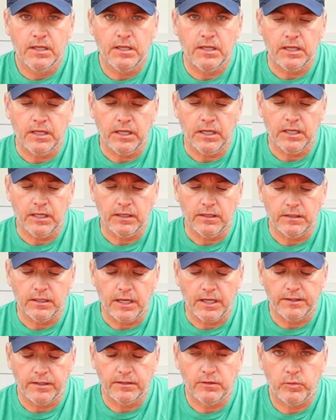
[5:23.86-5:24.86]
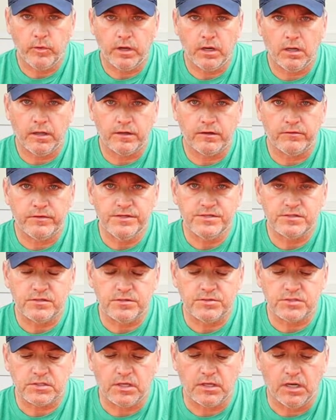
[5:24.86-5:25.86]
And I did quite a lot of
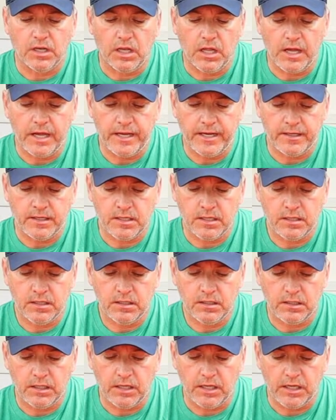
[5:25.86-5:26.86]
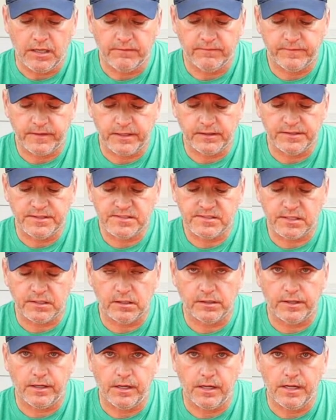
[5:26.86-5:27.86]
research online and finally
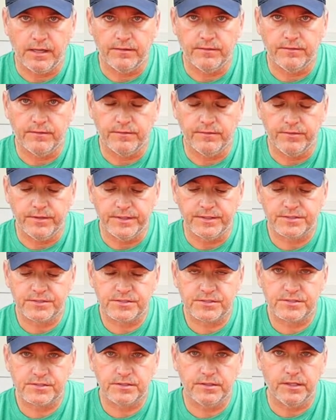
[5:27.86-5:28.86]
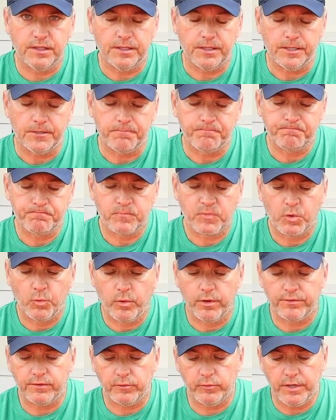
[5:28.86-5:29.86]
settled on this
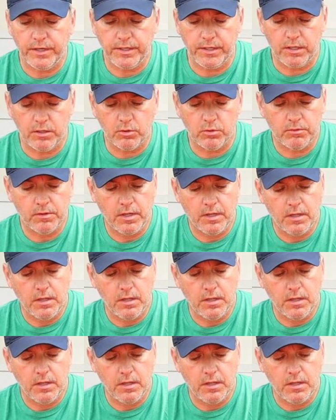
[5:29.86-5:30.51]
weather radio